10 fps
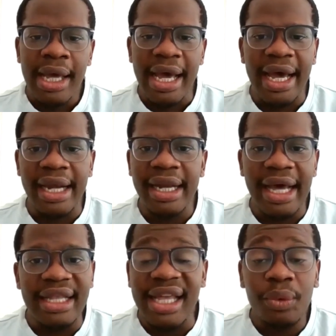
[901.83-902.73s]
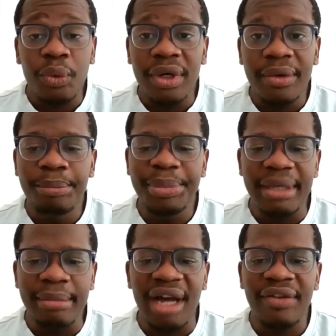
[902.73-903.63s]
and that would
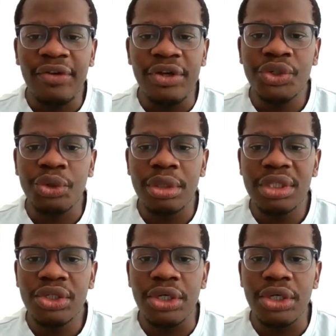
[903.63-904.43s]
be my first choice,